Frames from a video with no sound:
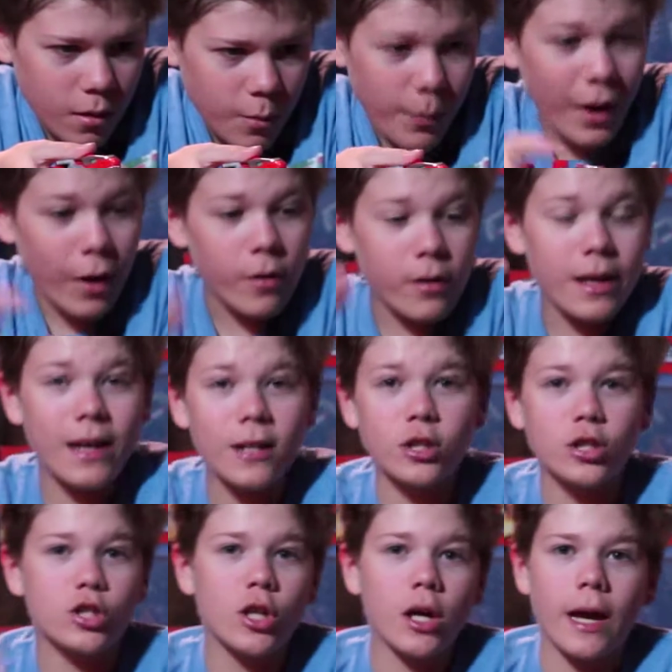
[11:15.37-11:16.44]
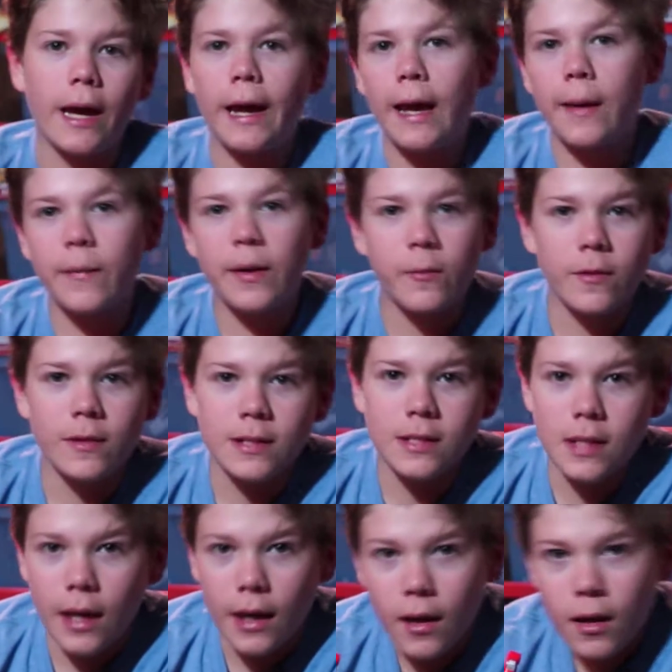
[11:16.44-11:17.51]
Apparently, I just suck at aiming with this
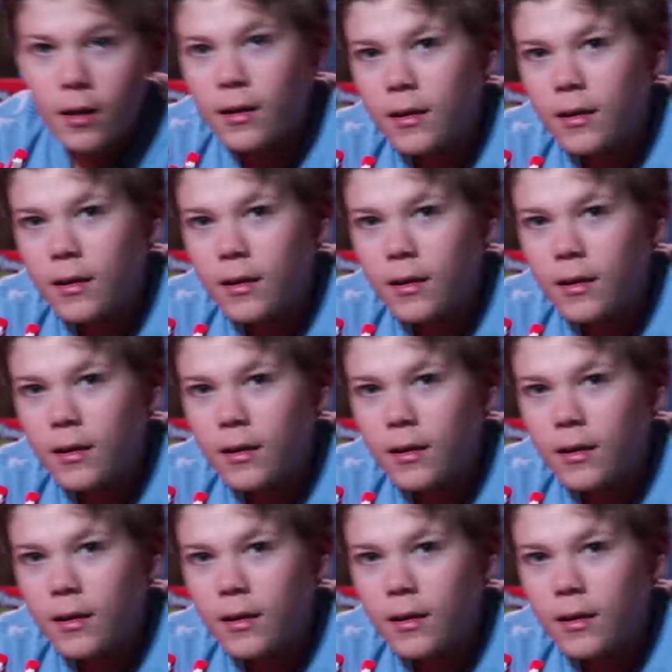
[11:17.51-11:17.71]
thing.